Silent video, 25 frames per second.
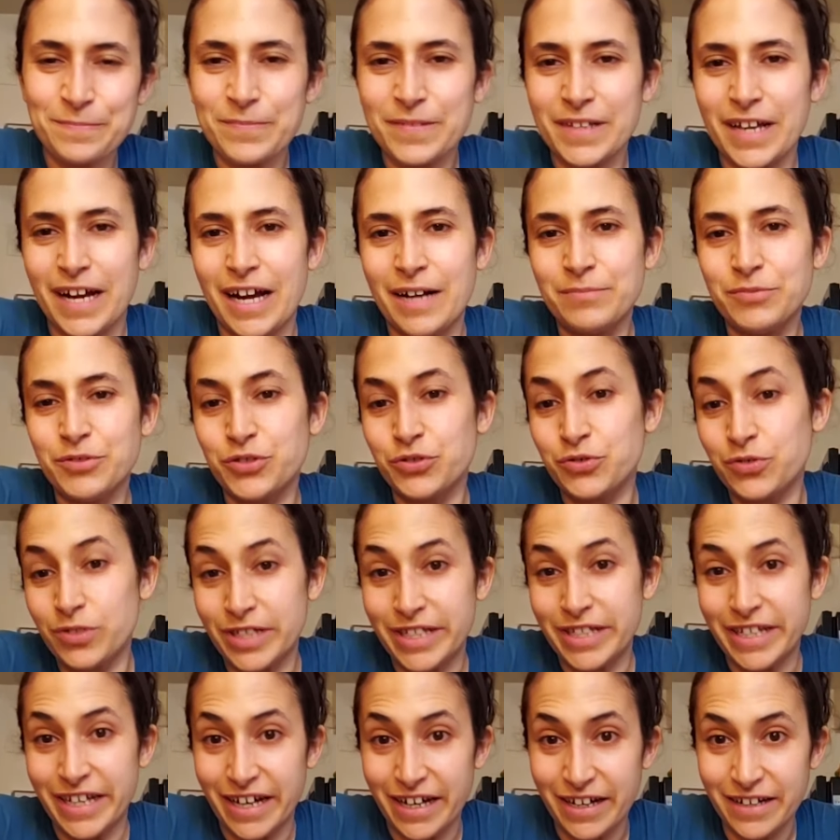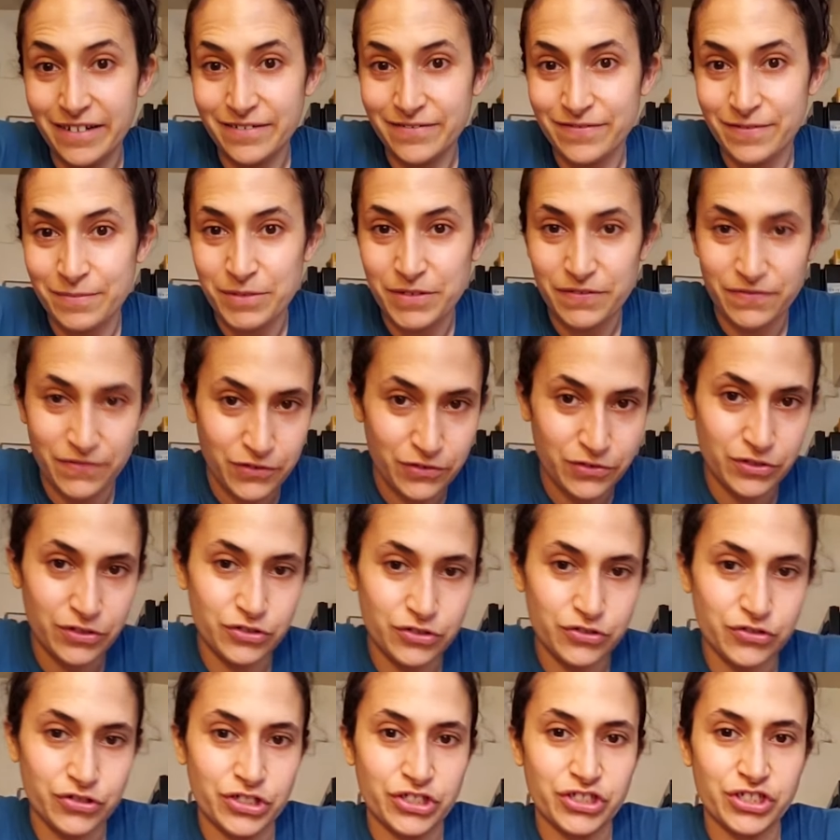I'm Julia from the Food and
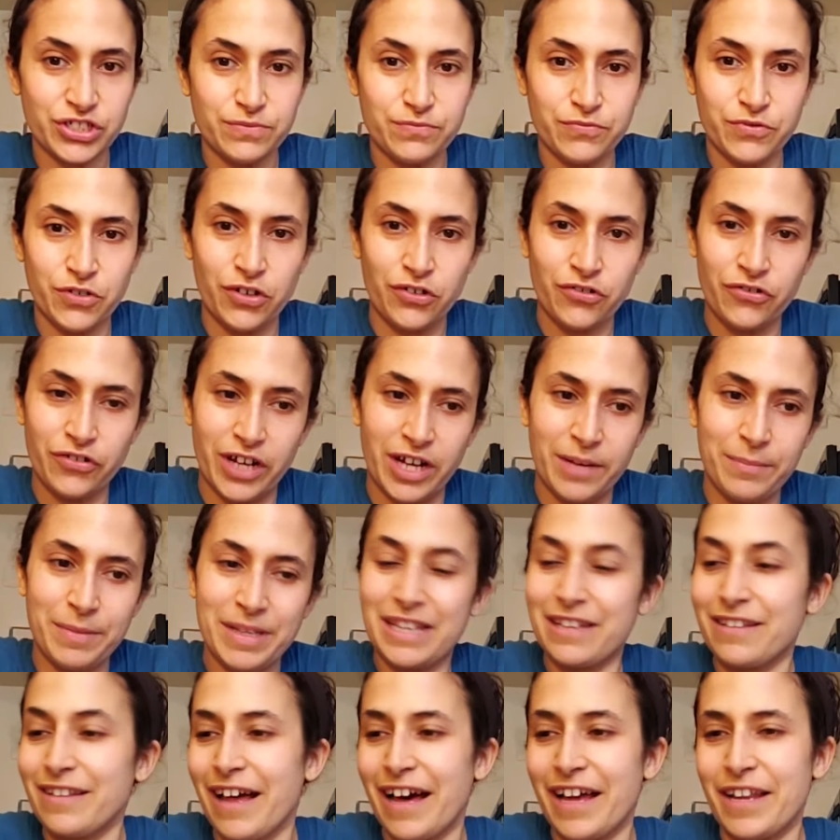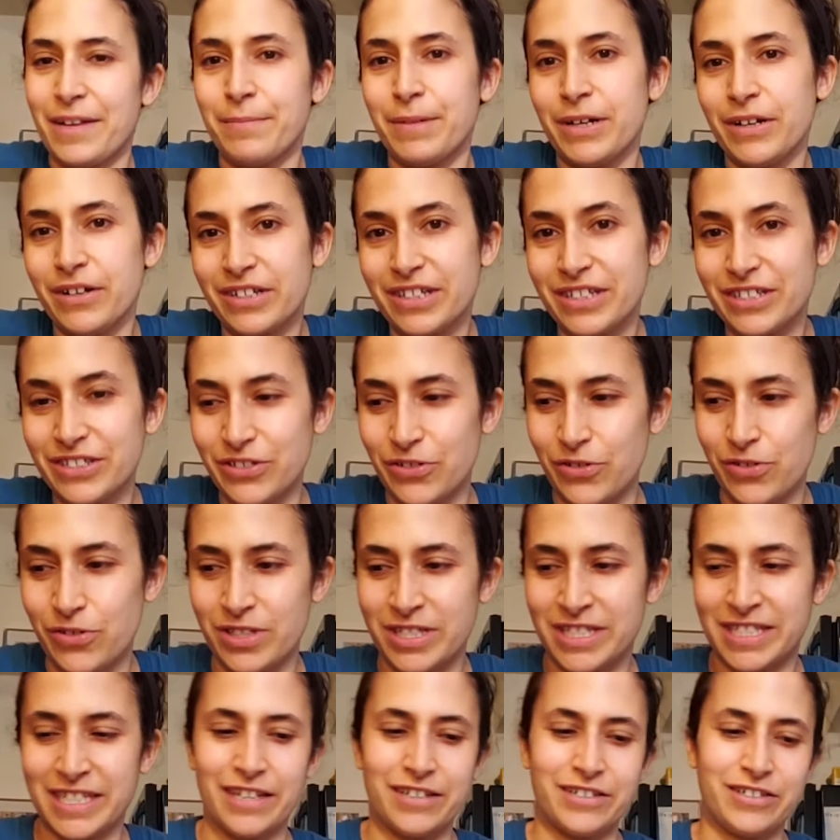Nutrition Program at the Latin American Youth
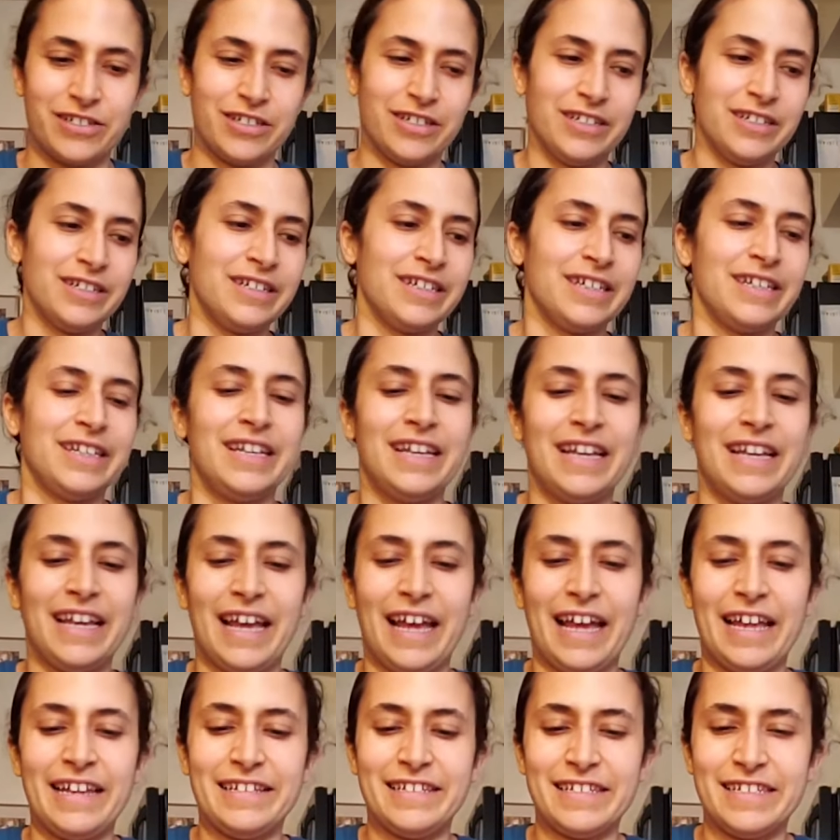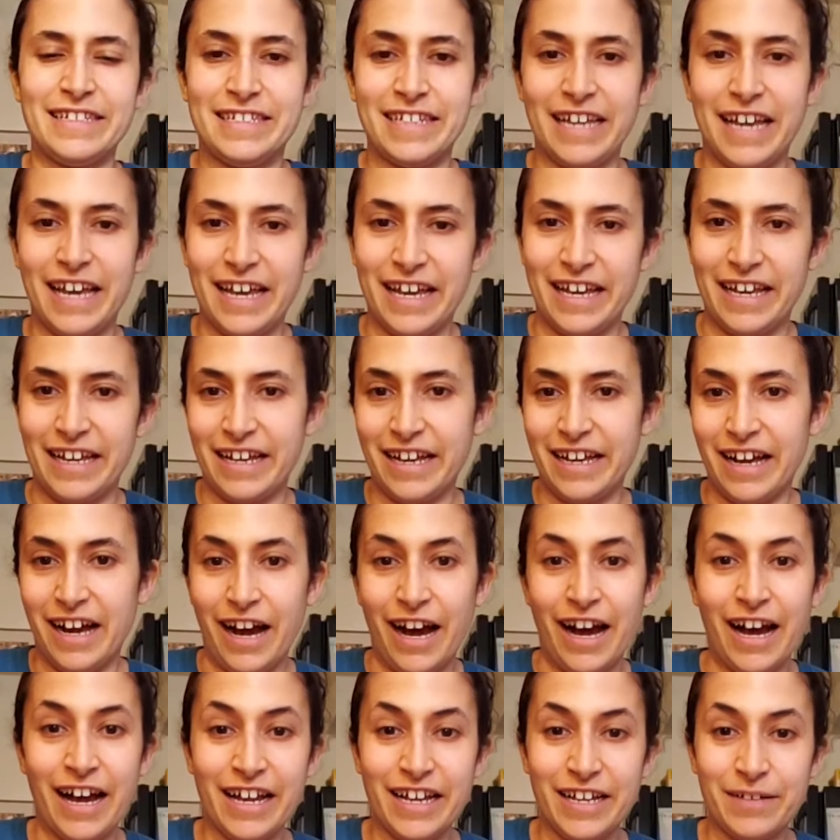Center. And today
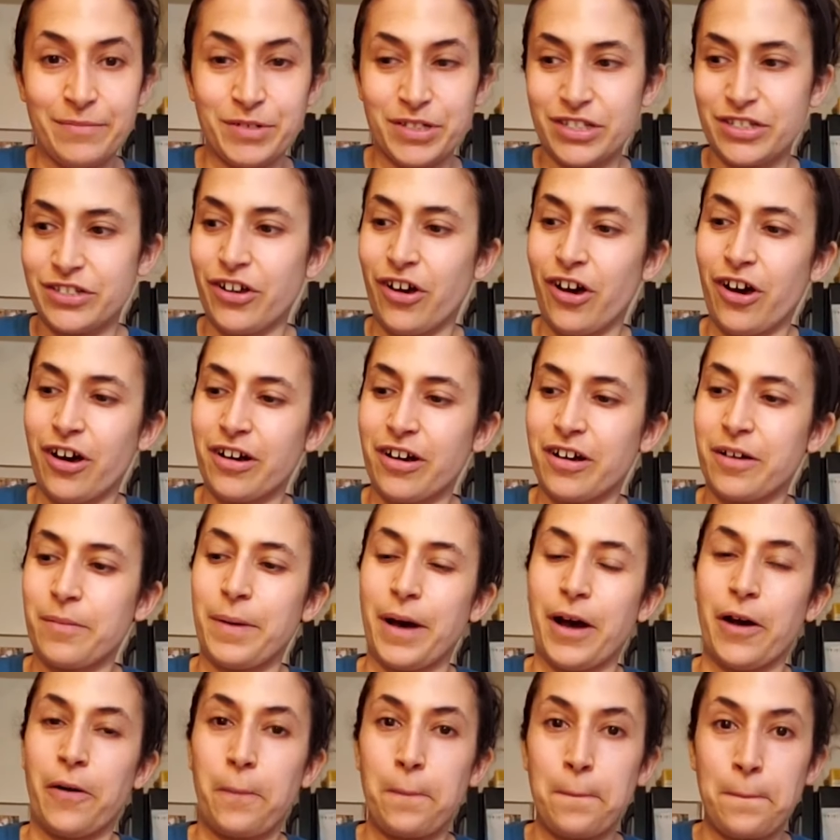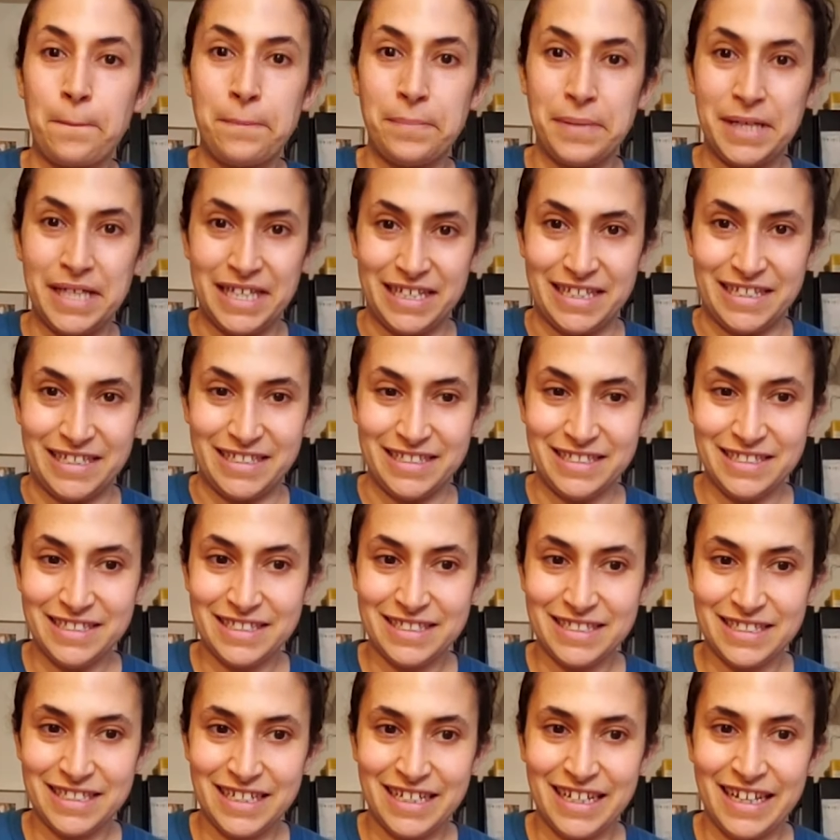I am going to talk about beans,
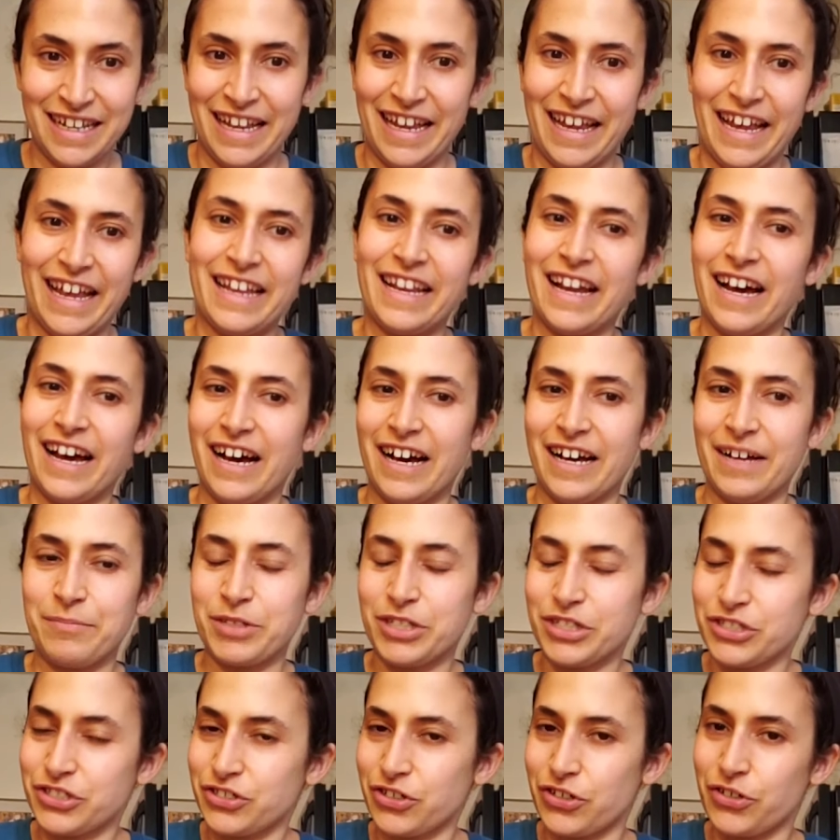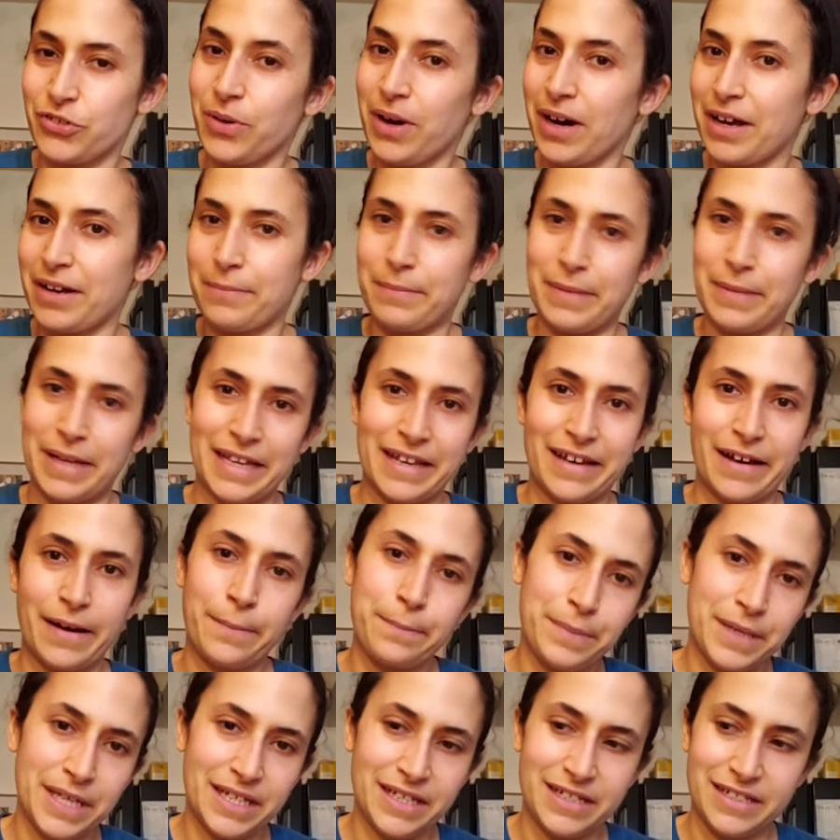and I'm going to show you how to make a
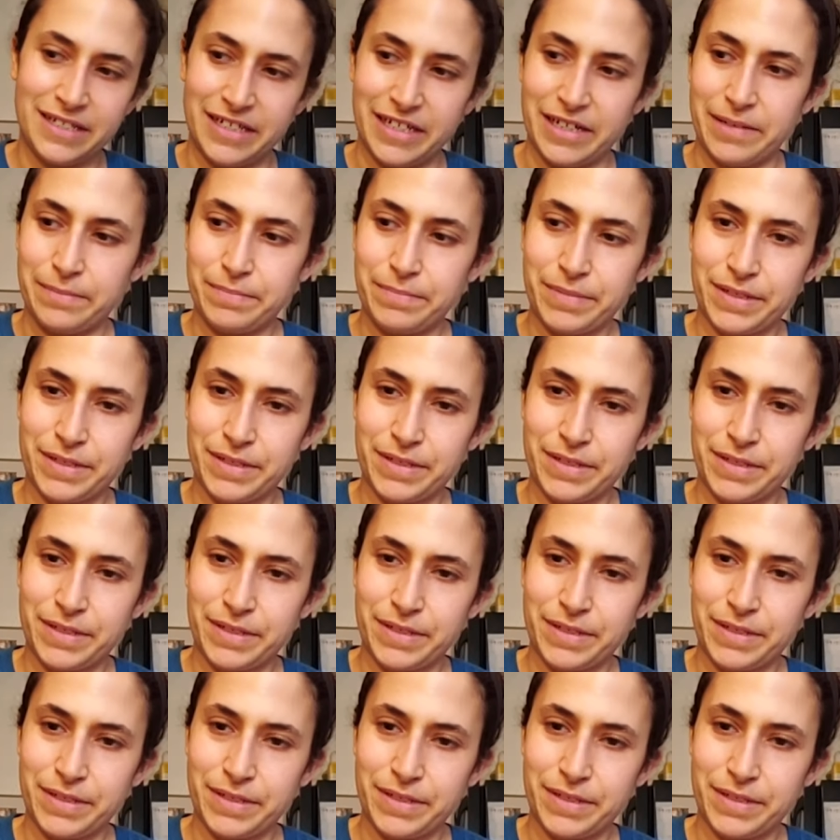bean dip.